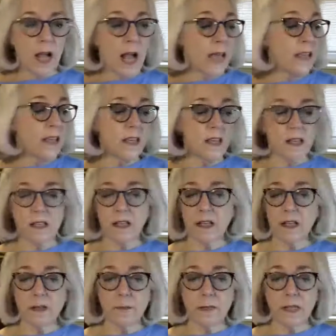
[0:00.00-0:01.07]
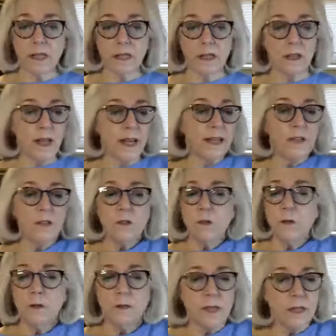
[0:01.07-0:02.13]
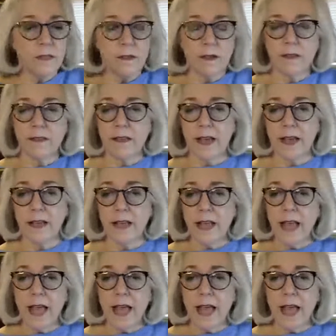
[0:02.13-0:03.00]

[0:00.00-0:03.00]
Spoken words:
I can get a second opinion. I can do things like that.